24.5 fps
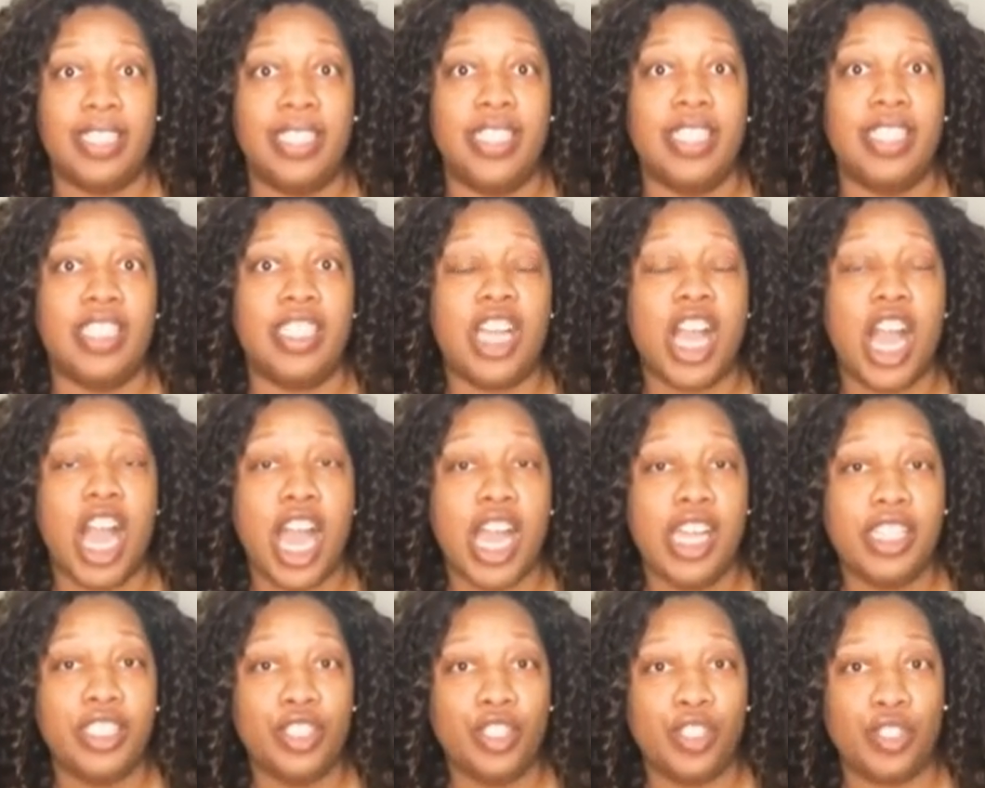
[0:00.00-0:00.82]

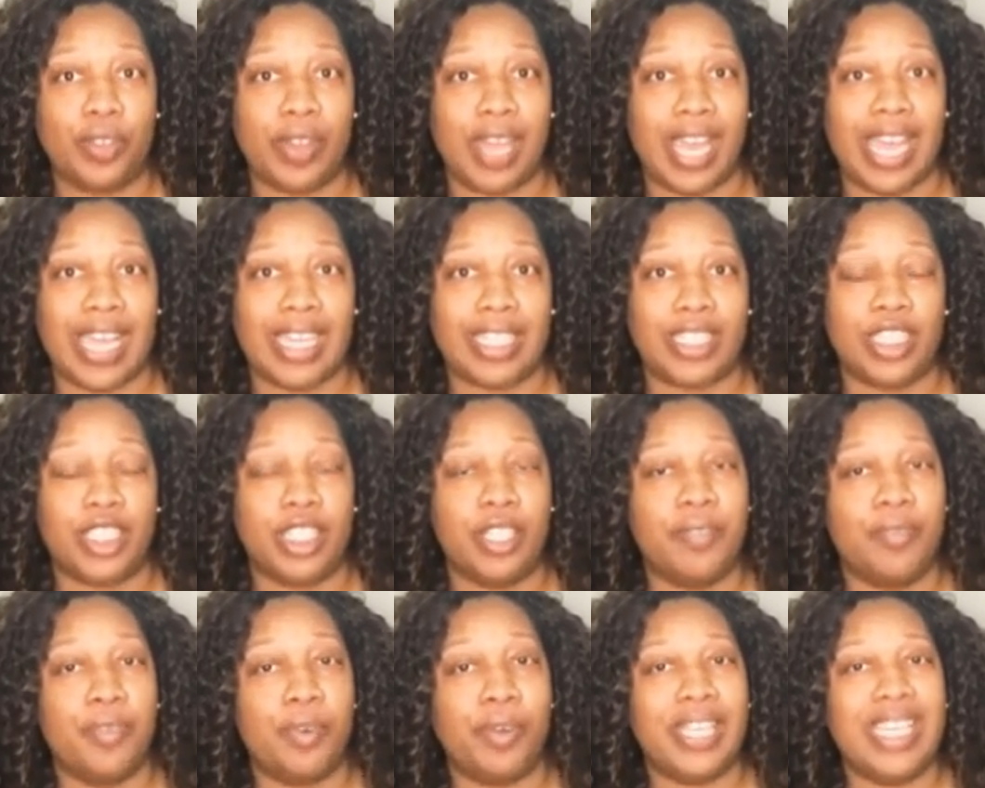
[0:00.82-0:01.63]
contract
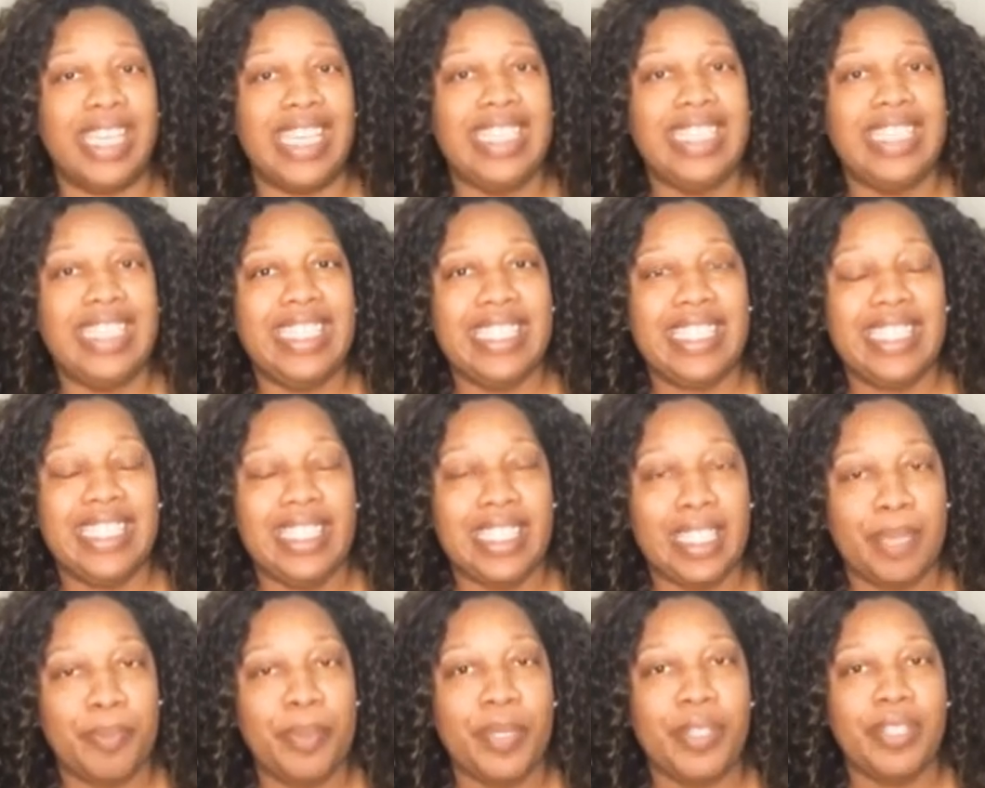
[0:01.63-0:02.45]
for any
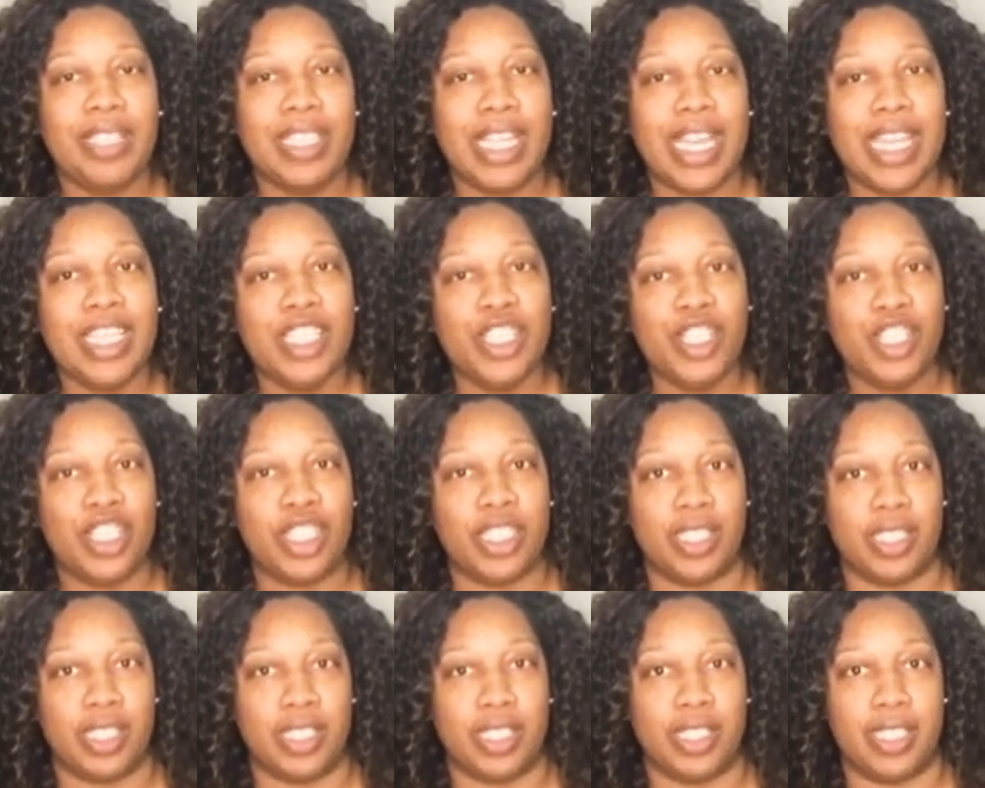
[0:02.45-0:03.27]

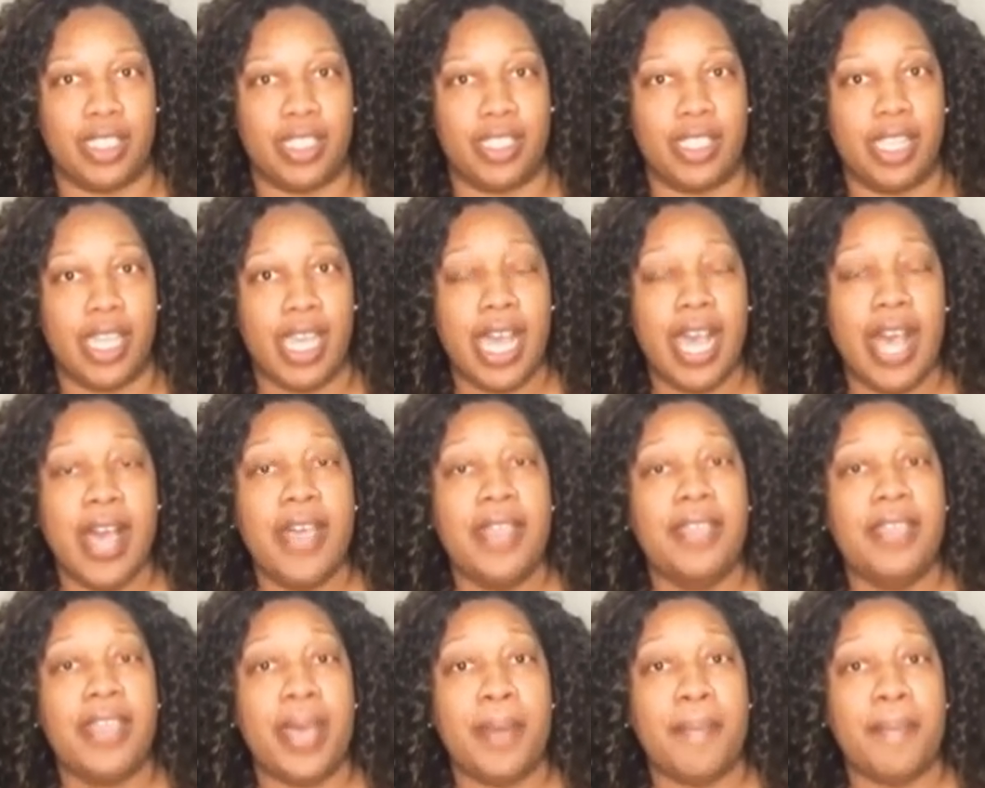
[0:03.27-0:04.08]
stipulations
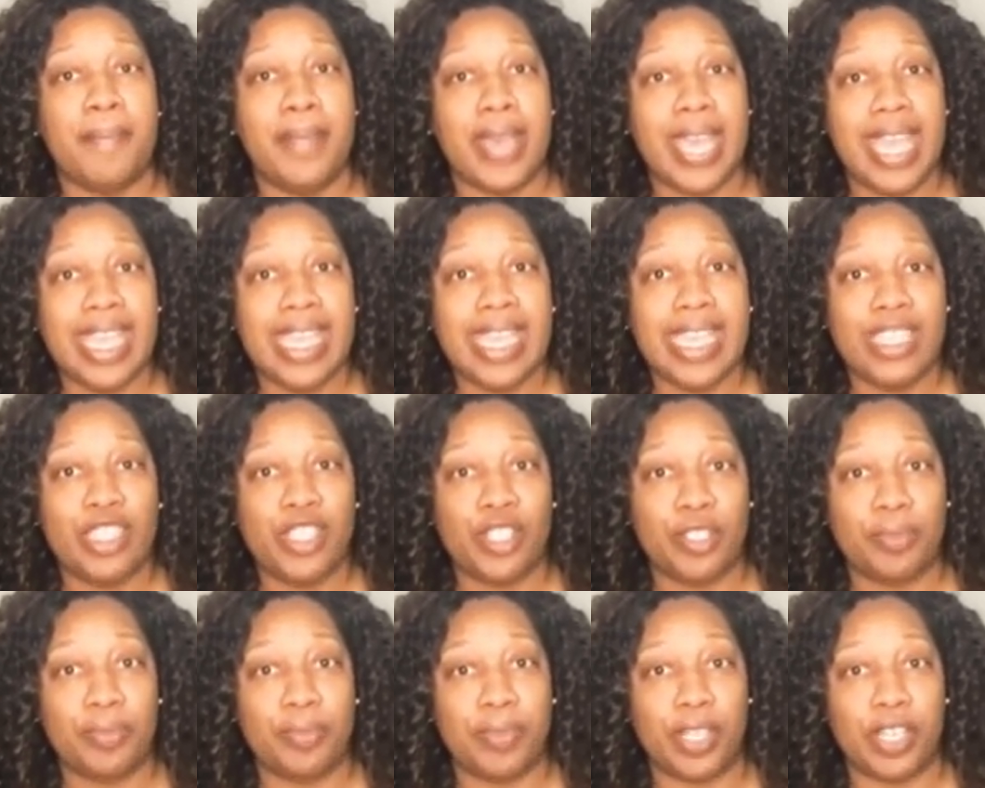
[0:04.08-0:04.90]
that may
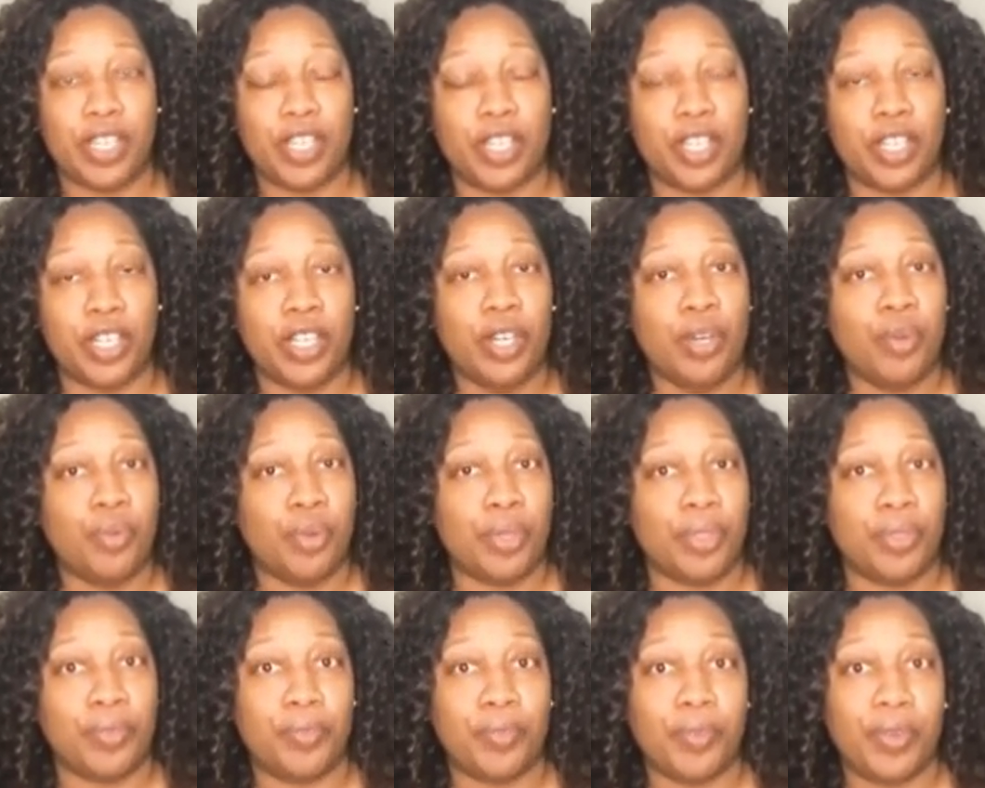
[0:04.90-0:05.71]
interfere with
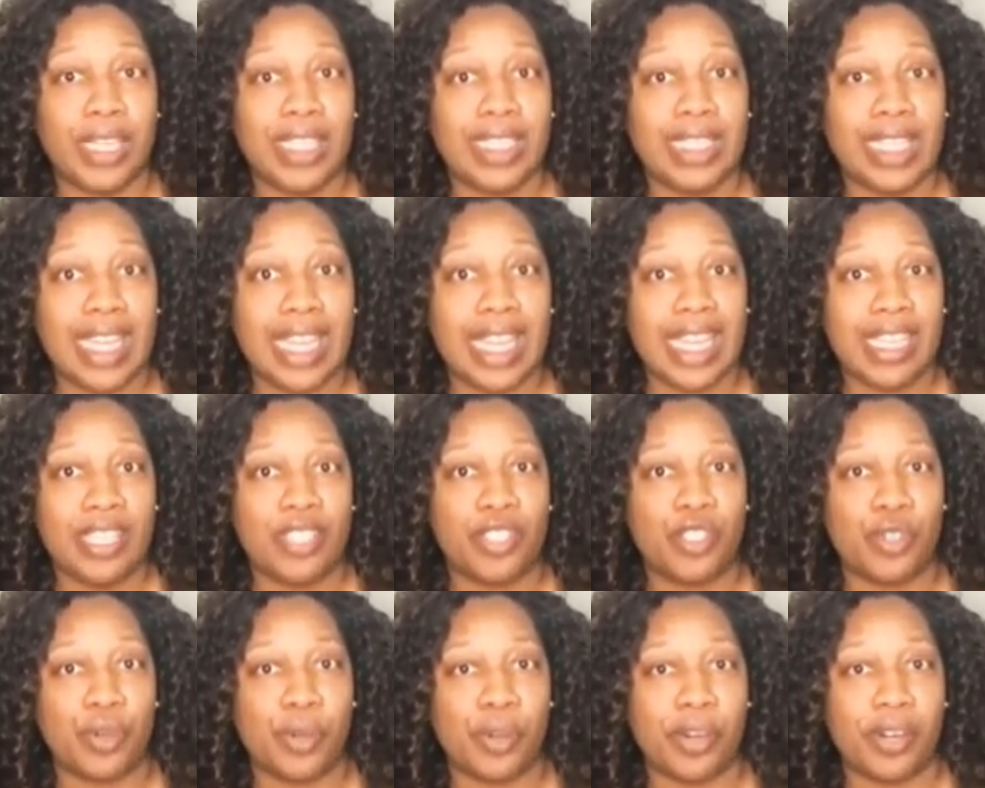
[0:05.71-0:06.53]
freelance
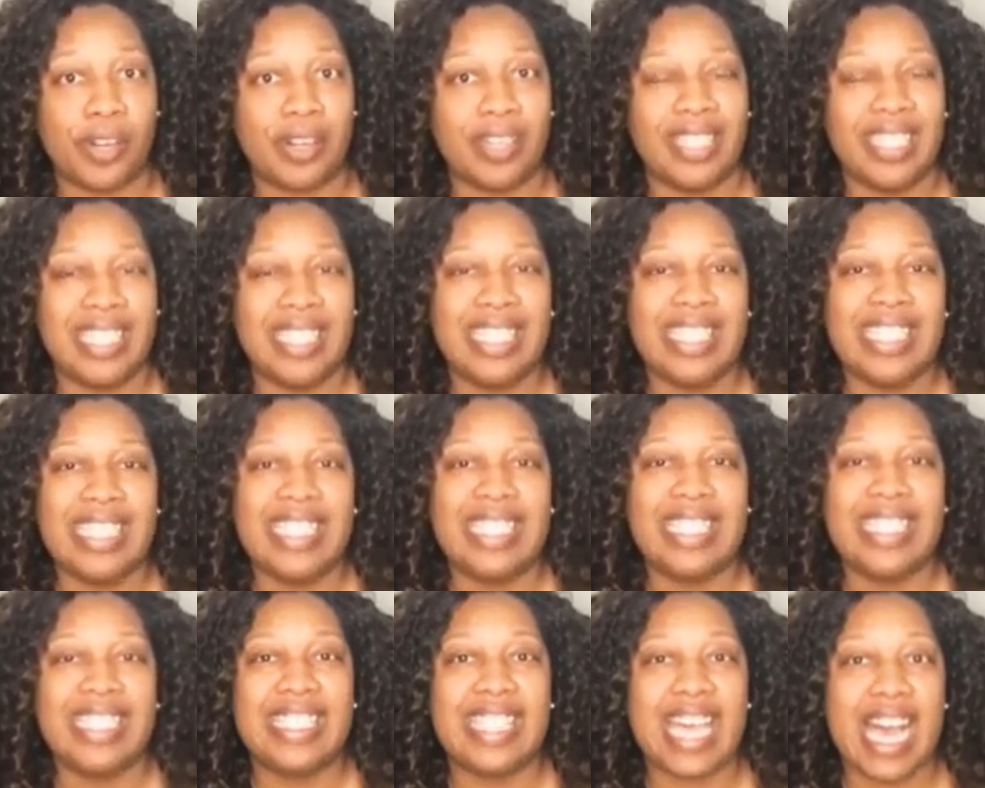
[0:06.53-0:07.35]
or
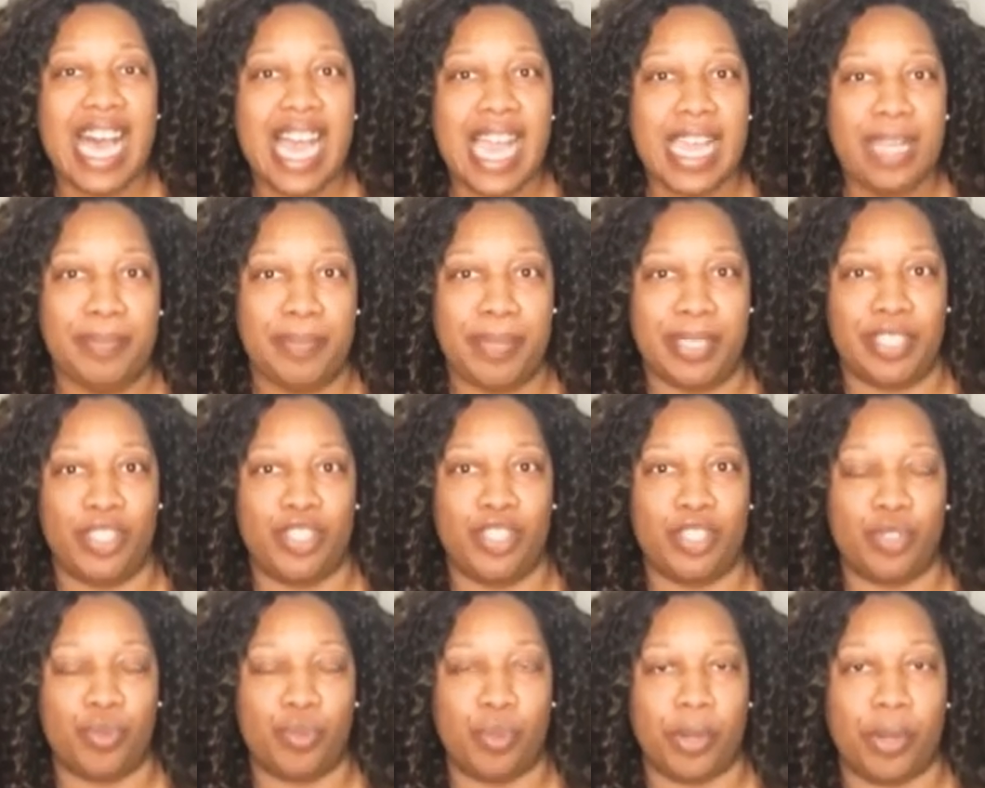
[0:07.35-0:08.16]
side
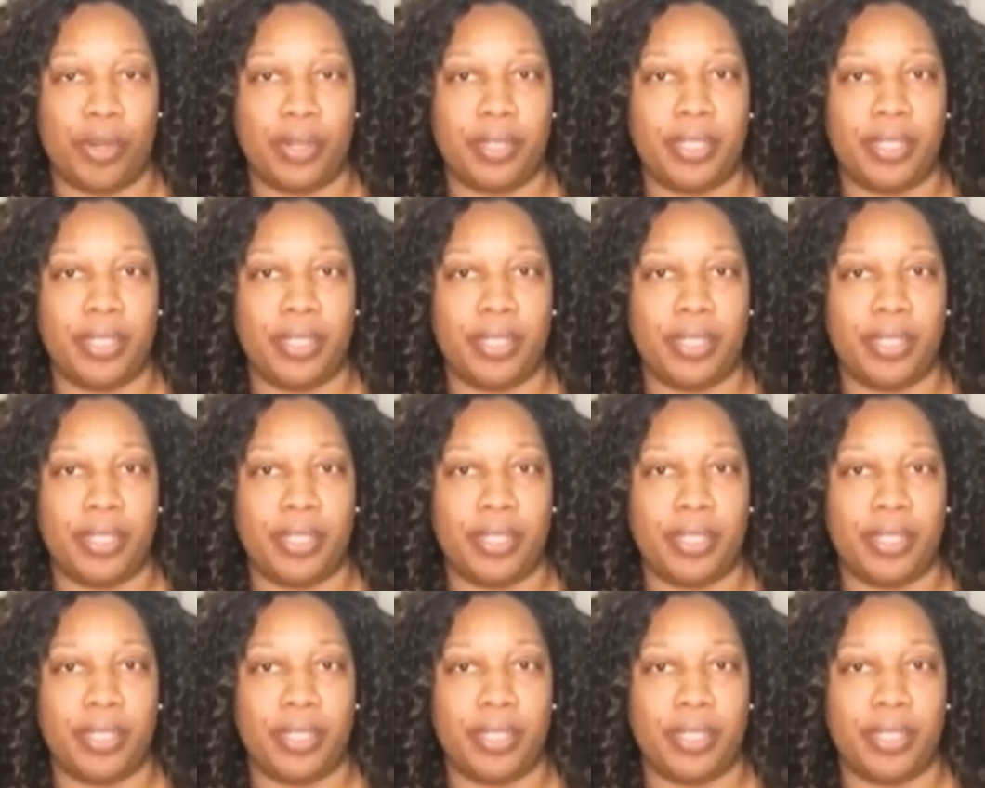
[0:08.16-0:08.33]
business work.